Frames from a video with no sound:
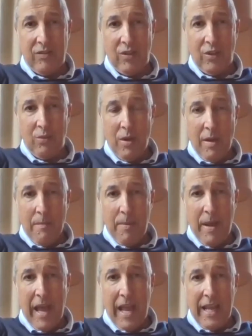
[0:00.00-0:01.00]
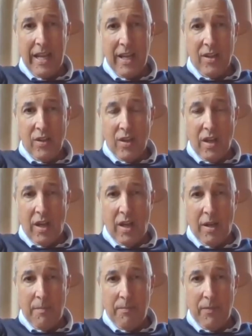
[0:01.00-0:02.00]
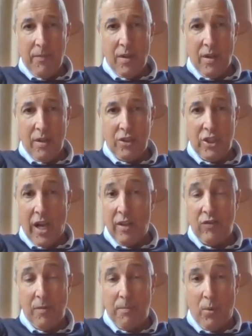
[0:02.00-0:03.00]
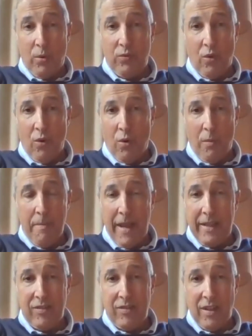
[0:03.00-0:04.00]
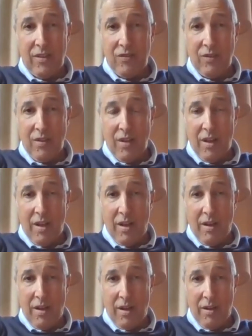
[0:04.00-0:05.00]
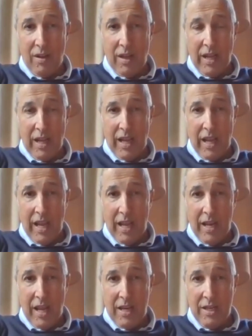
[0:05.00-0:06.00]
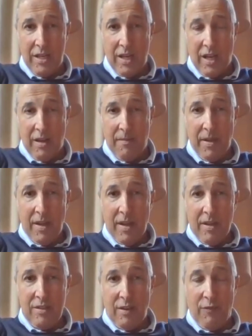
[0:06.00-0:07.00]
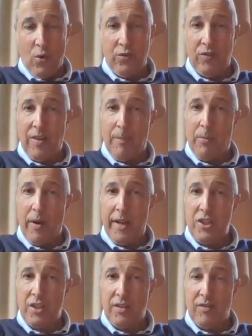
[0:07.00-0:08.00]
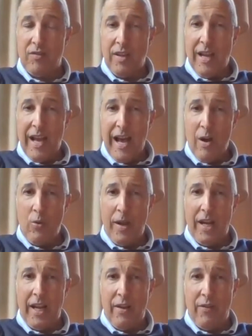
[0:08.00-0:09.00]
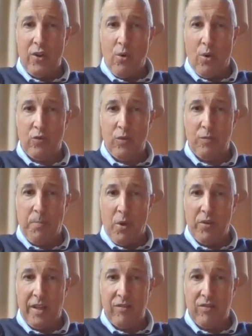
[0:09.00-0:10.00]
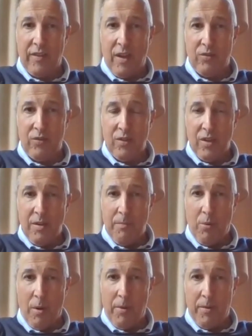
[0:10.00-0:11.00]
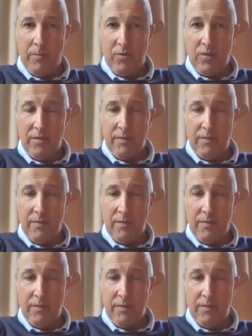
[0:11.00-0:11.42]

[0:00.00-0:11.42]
to pay child support or maintenance in divorce and separations. How quickly are the courts responding to those problems?